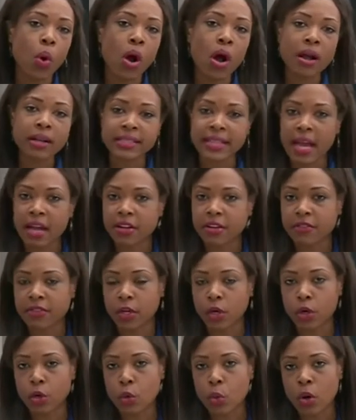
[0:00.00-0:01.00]
walked out of
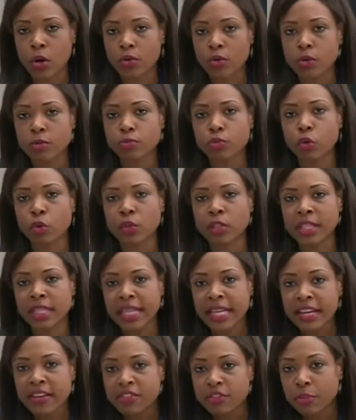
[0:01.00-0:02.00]
the courtroom
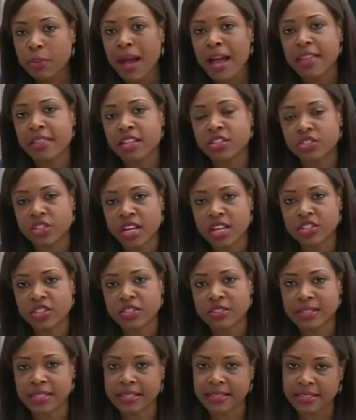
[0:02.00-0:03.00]
relieved by the
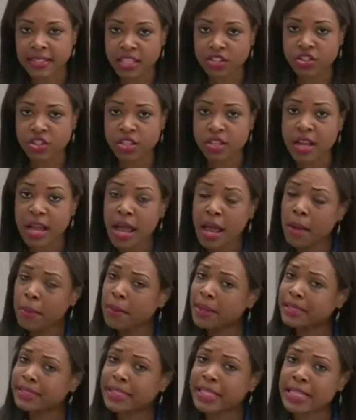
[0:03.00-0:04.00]
judge's decision,
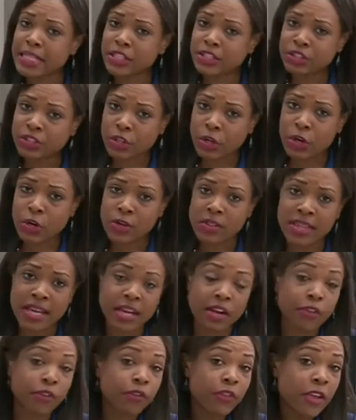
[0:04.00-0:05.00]
but concerned
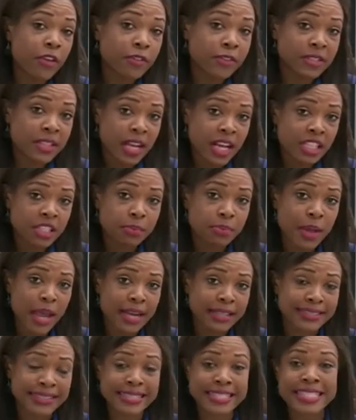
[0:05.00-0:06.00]
that a fifth
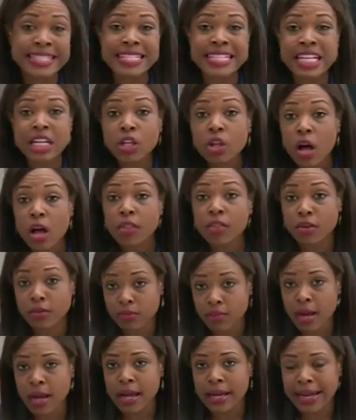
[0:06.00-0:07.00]
suspect is still on the
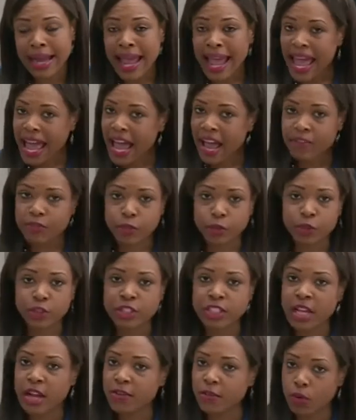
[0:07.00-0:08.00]
run after
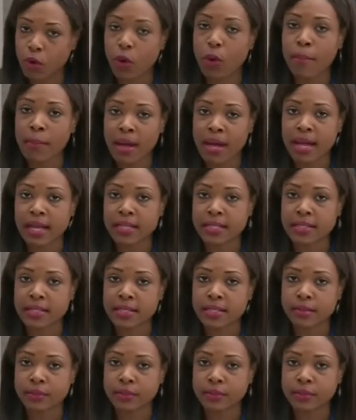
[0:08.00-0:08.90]
several months.